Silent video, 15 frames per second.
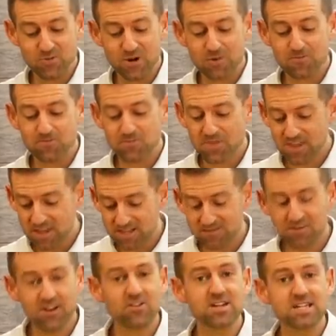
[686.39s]
Well, it's
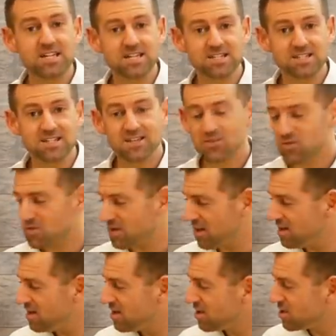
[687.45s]
very easy.
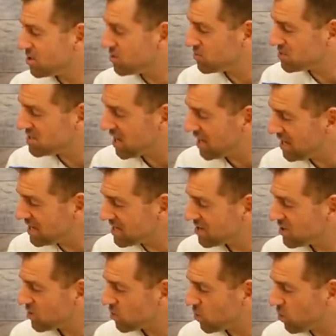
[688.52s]
Okay, you take
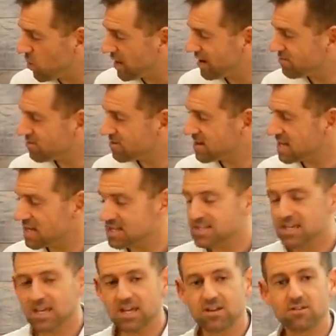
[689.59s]
whatever
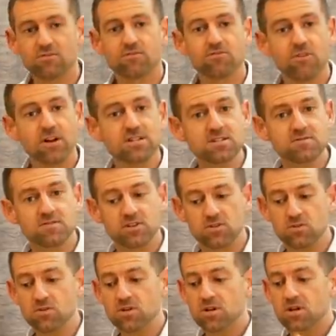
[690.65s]
is in front of
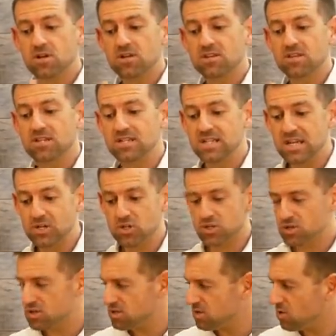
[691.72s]
you, the
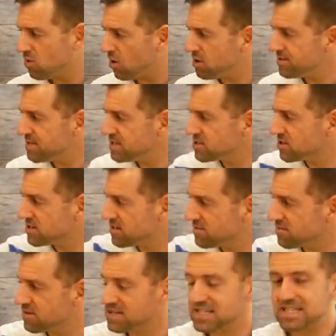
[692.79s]
dish, you know, all these are
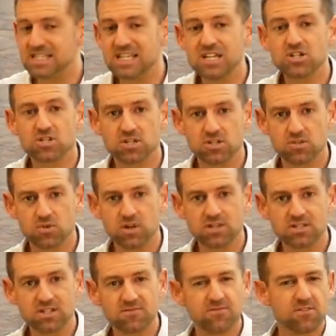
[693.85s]
different dishes,
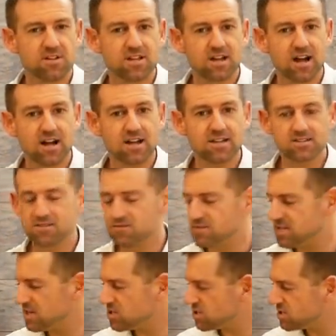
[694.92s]
right? Different kinds of
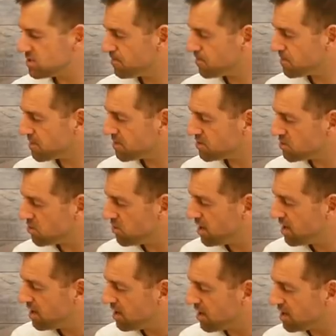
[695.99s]
dishes. So
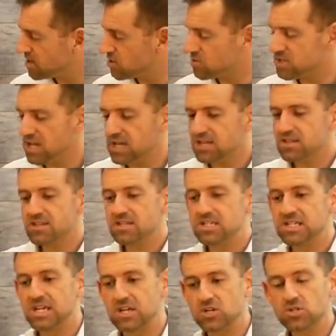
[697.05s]
uh, you take the
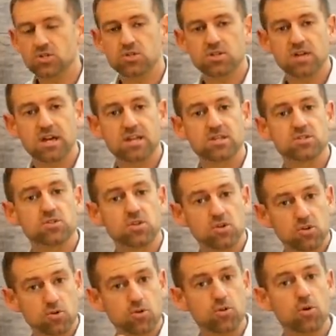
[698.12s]
dish that is the
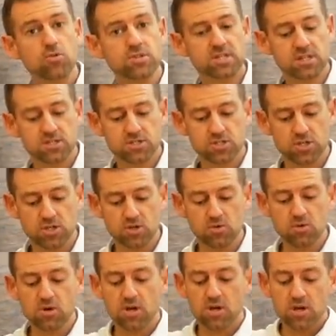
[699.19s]
closest to
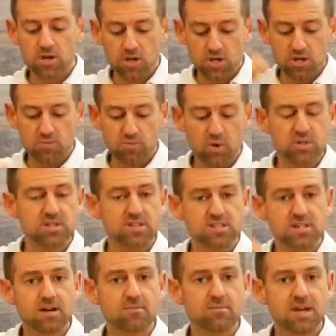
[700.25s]
you, you put
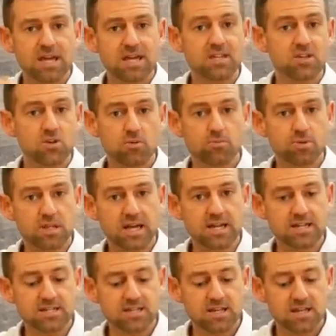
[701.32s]
some in your
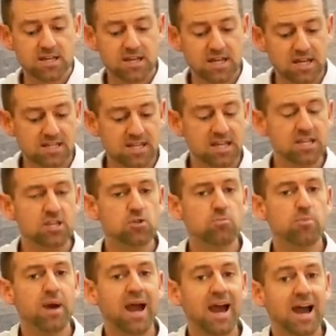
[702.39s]
plate, and then you
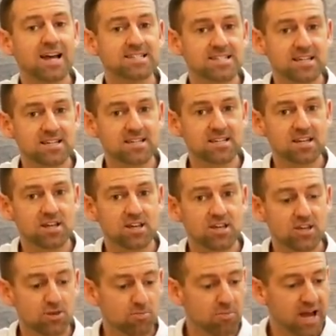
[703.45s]
pass it.
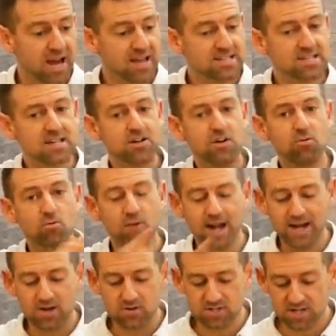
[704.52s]
You pass it
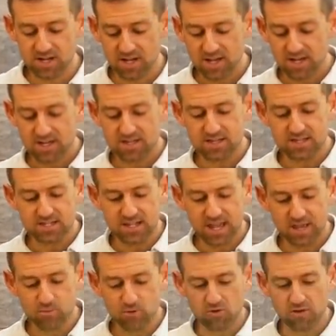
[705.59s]
around the
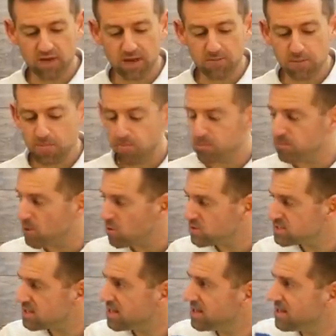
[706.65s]
table, okay?
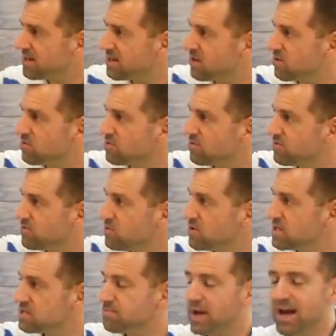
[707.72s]
Mostly, uh, you know, the food
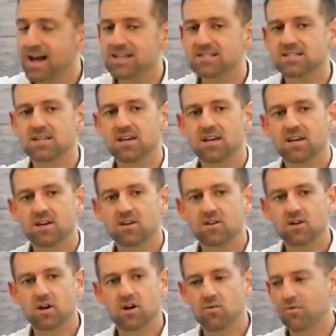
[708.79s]
is passed
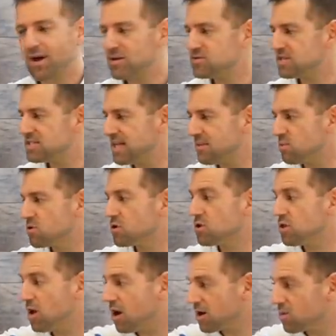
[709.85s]
uh, around the table
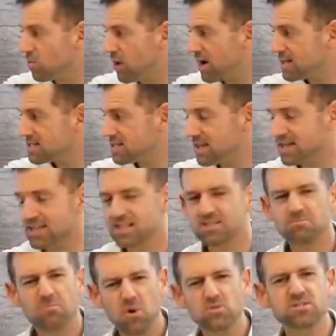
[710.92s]
clockwise like this.
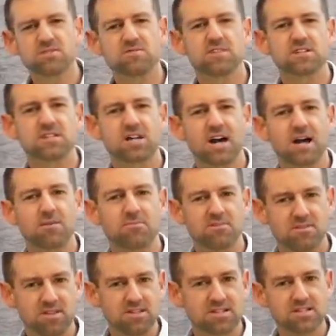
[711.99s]
Most of the time,
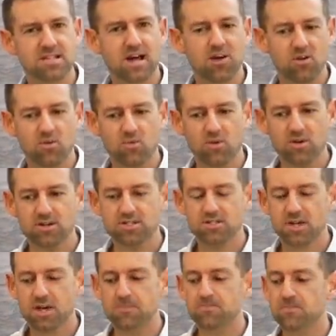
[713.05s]
this is how it works,
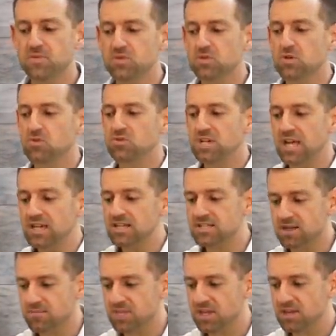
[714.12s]
okay? So you take
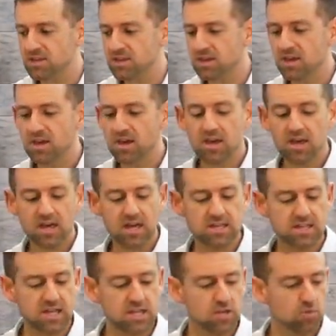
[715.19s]
something
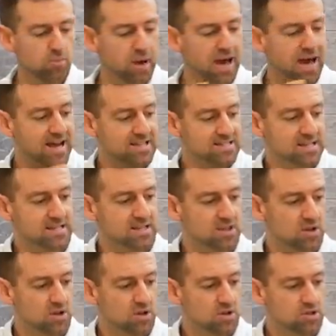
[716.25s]
and then you pass it
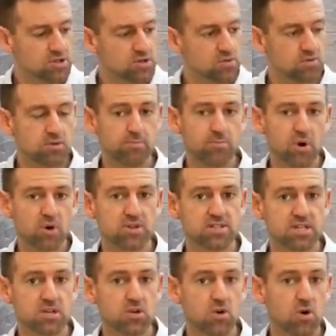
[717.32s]
to the
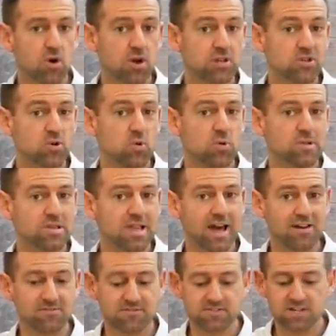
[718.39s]
person on your
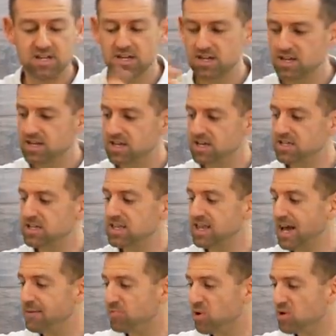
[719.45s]
left. And then
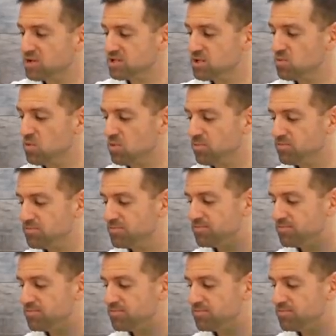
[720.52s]
that person will